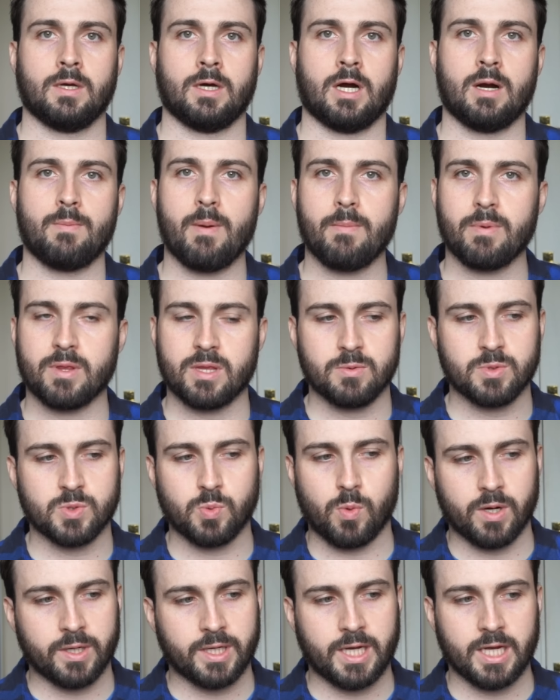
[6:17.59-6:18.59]
I remember there was
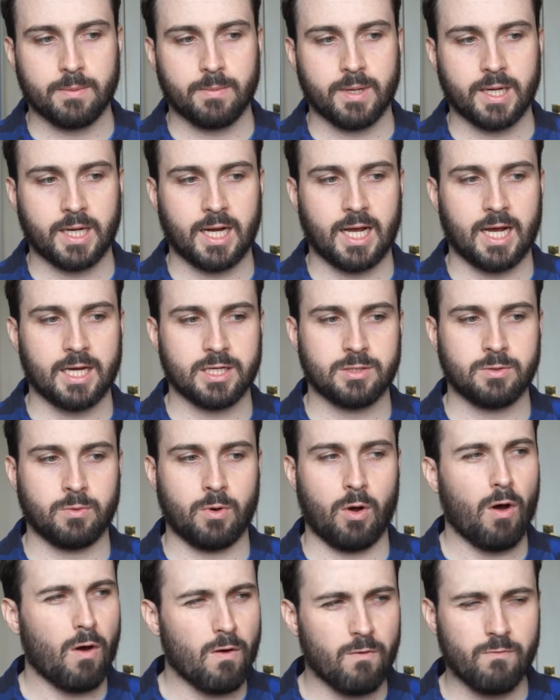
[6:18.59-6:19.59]
one kid in my class
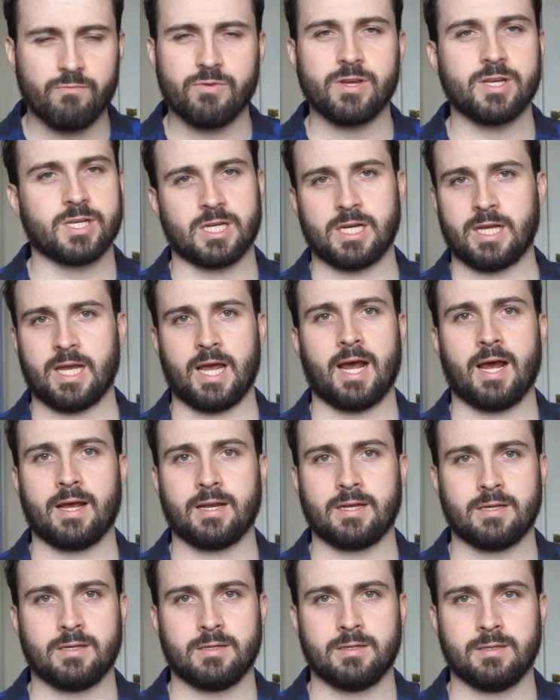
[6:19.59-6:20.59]
who obviously
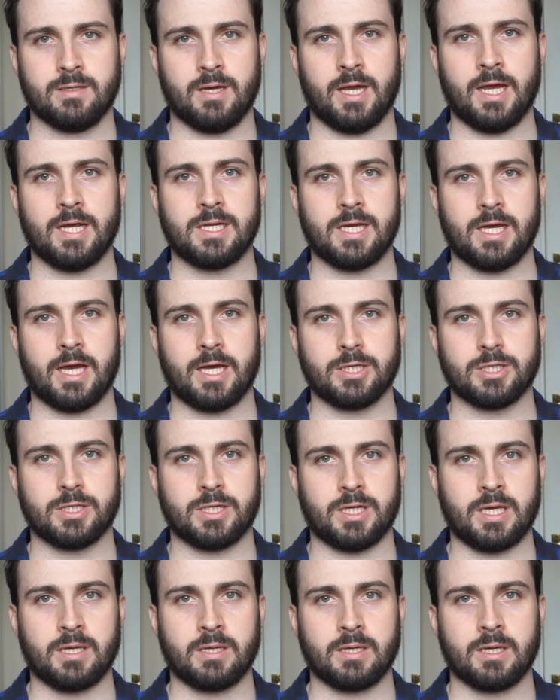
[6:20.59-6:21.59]
had
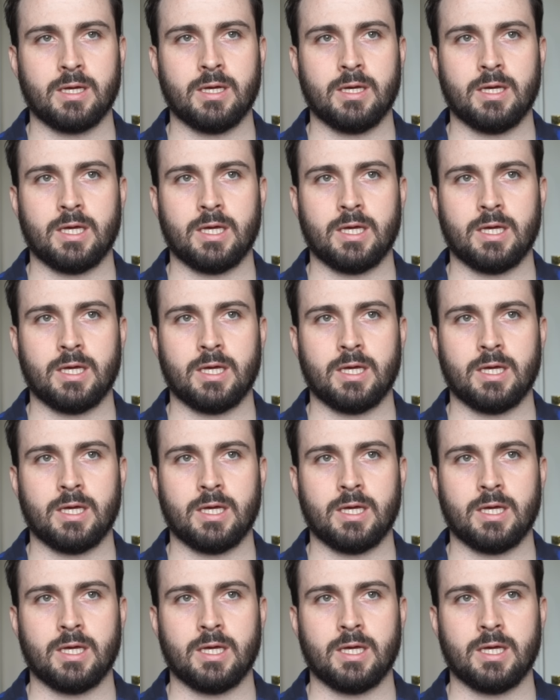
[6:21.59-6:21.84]
ADHD.